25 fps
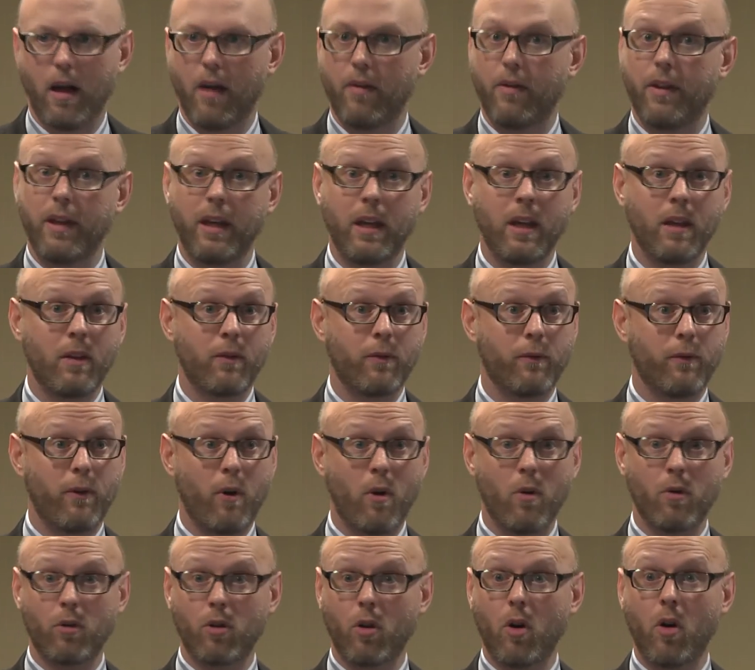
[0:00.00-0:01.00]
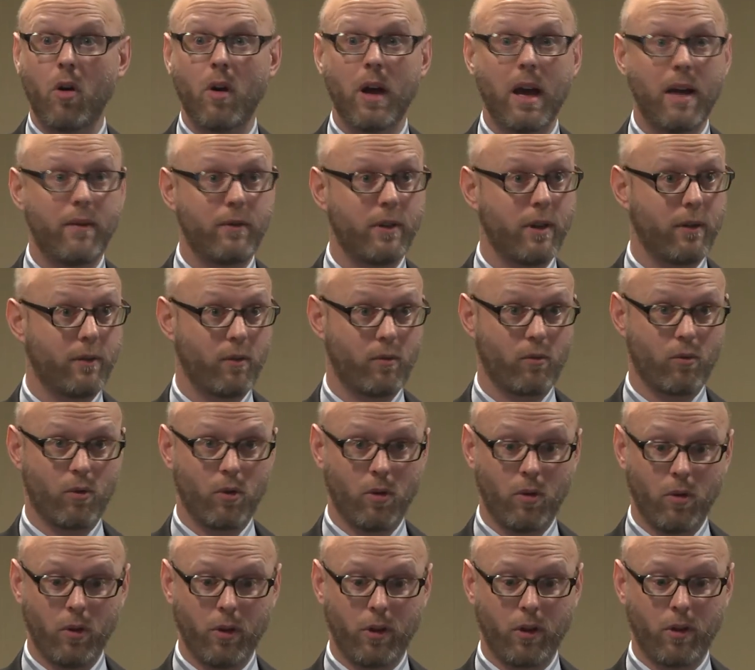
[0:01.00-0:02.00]
These folks all have different
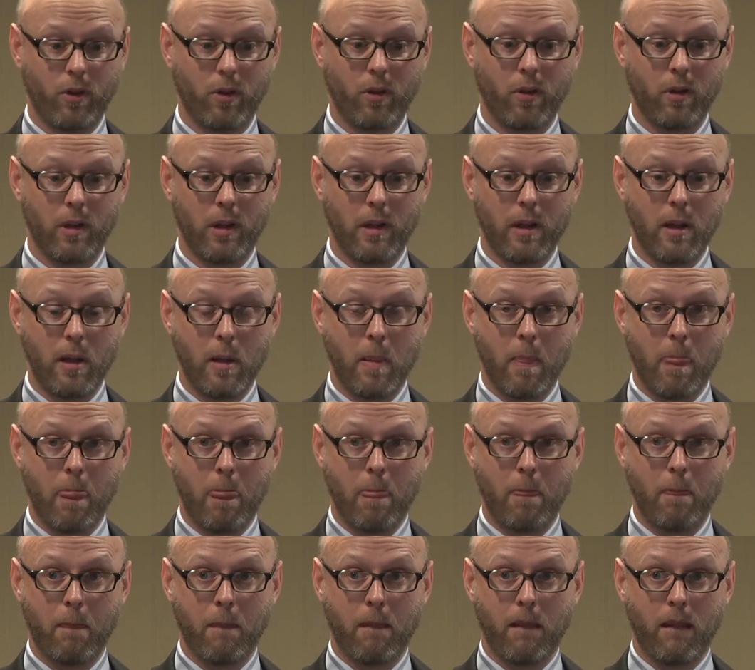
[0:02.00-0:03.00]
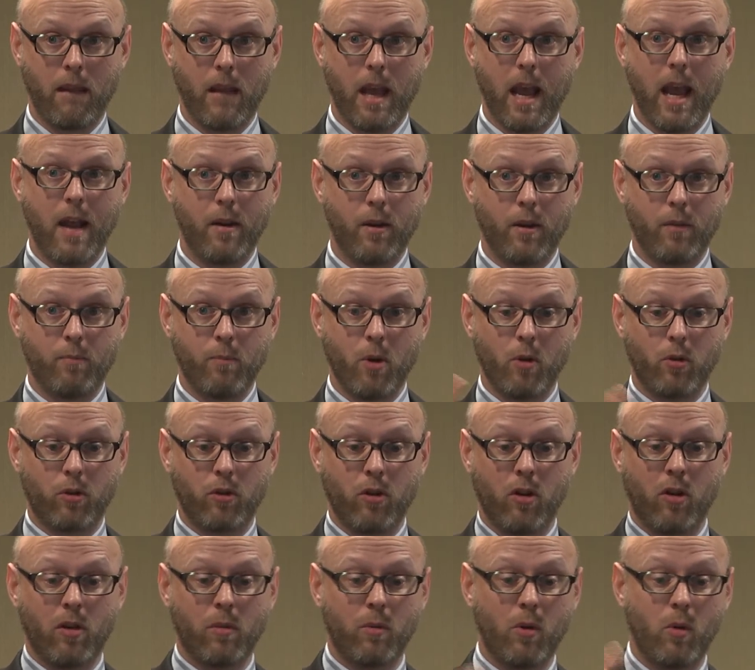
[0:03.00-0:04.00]
rules, and the most
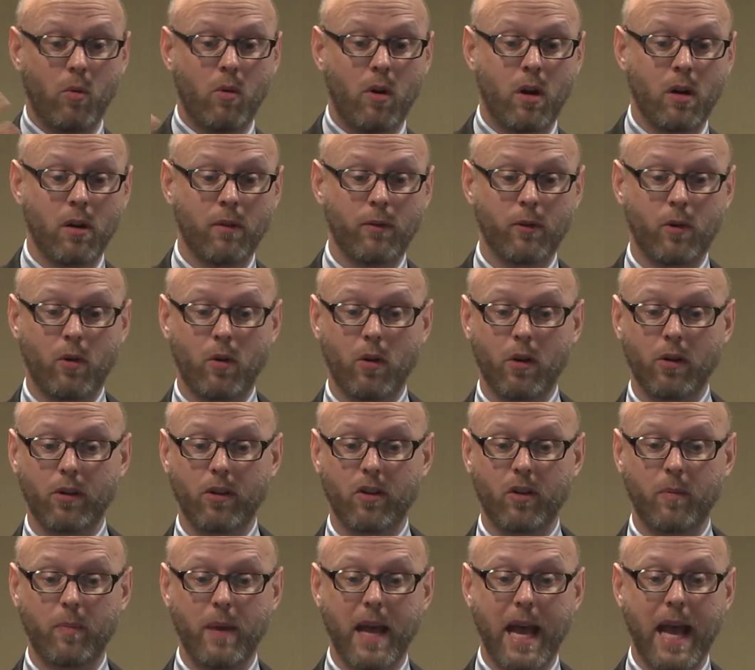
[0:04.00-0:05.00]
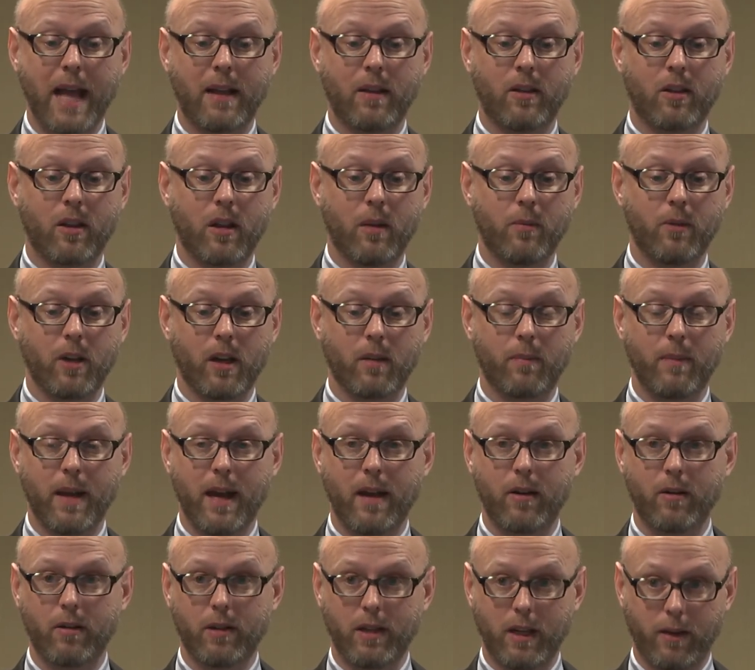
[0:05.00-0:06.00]
notable one, of course, is patent subject
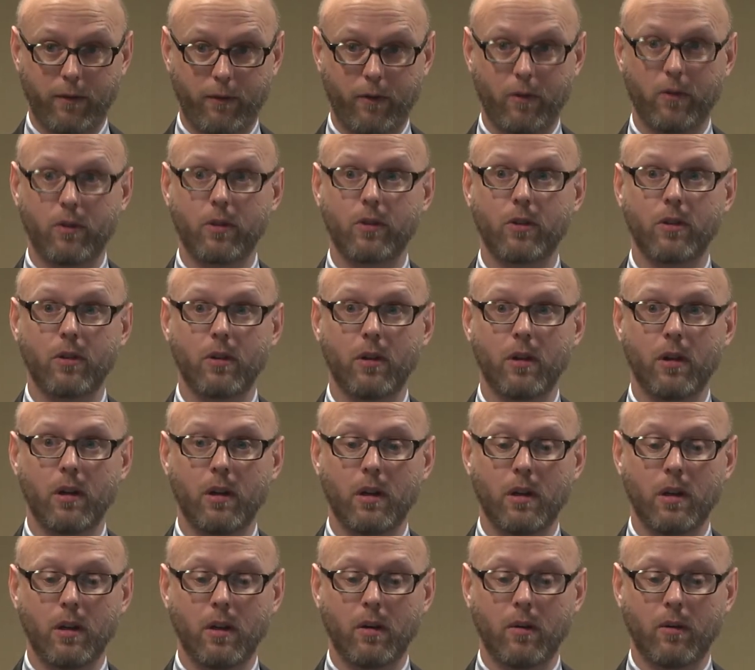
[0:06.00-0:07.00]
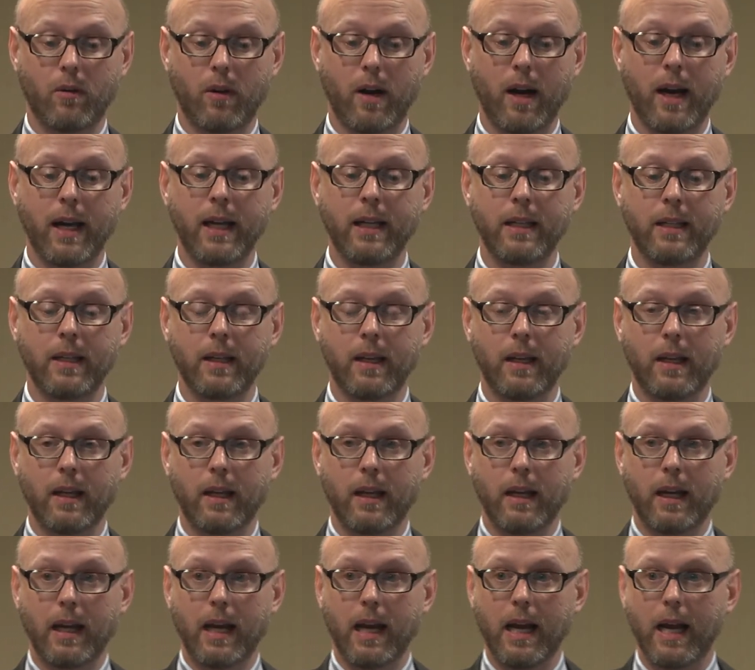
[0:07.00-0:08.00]
matter differs, right?
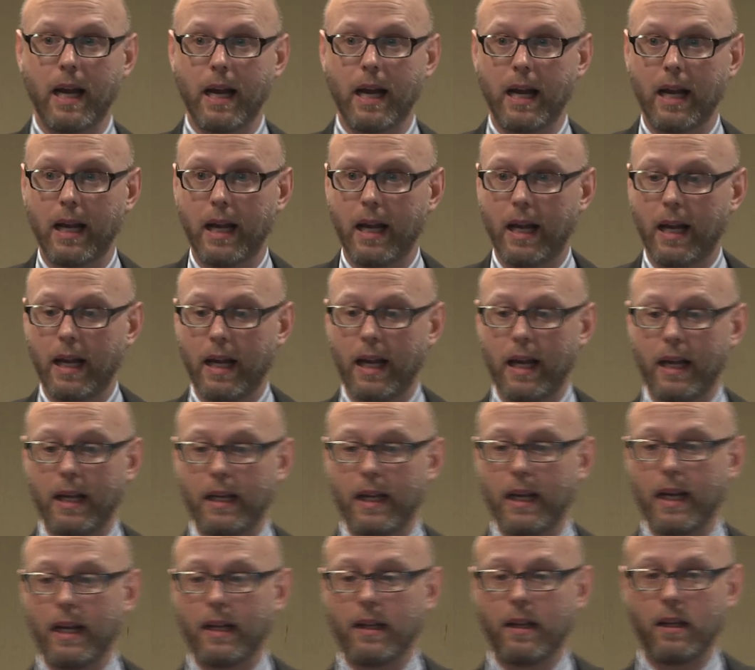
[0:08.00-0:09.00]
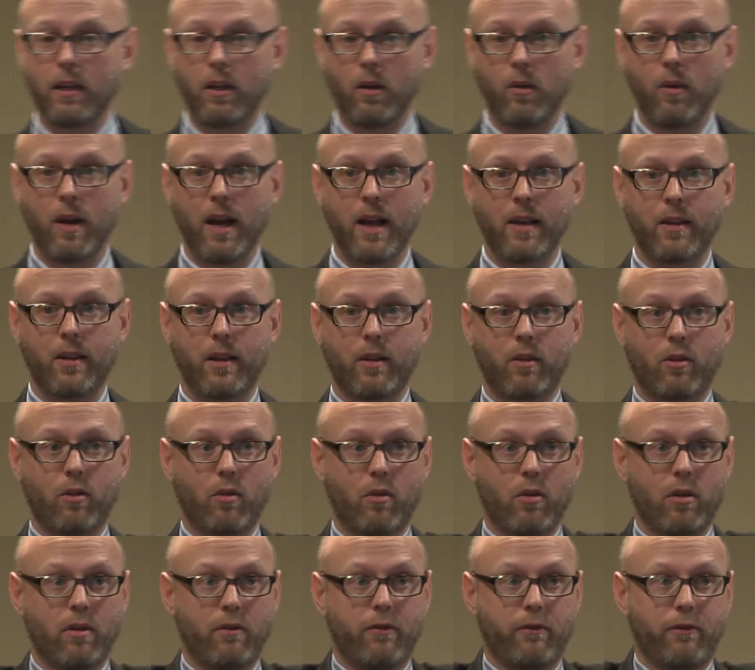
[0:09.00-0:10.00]
In the US, it's
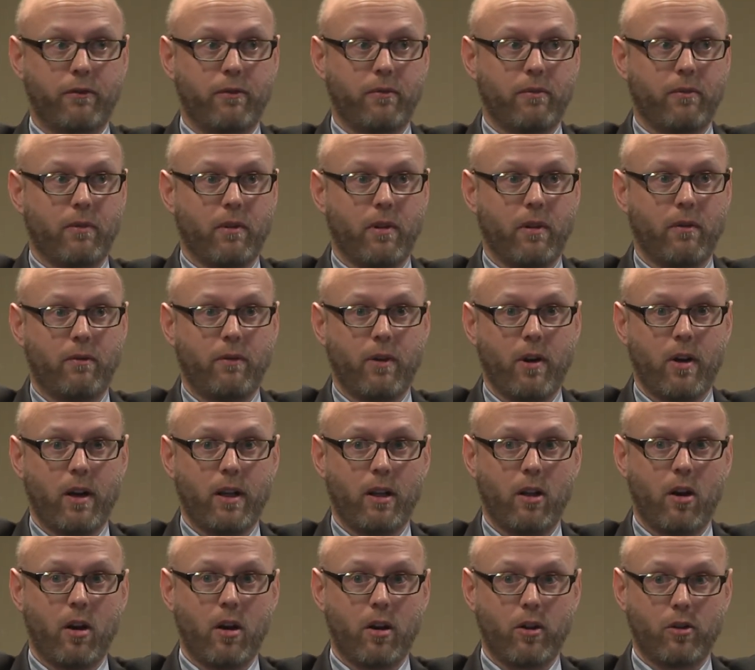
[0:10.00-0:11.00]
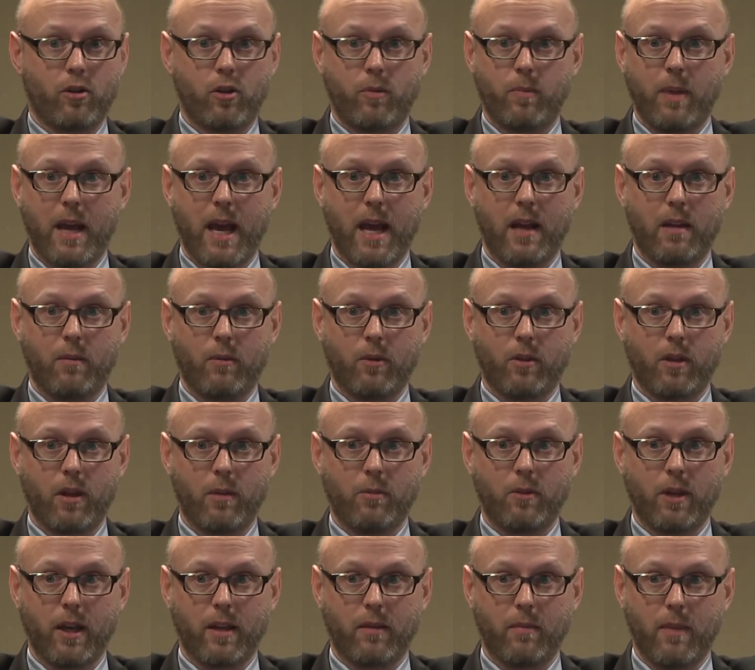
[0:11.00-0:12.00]
sort of very large patentable
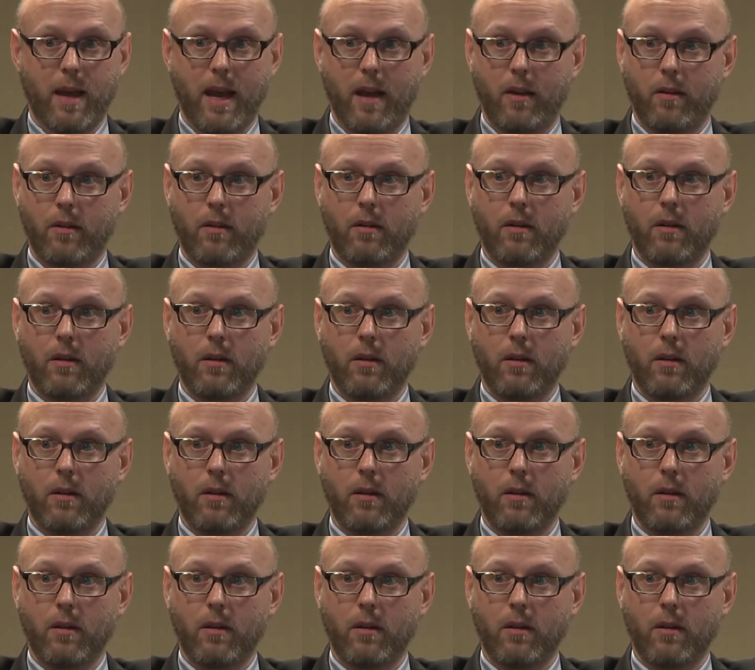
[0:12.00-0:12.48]
subject matter,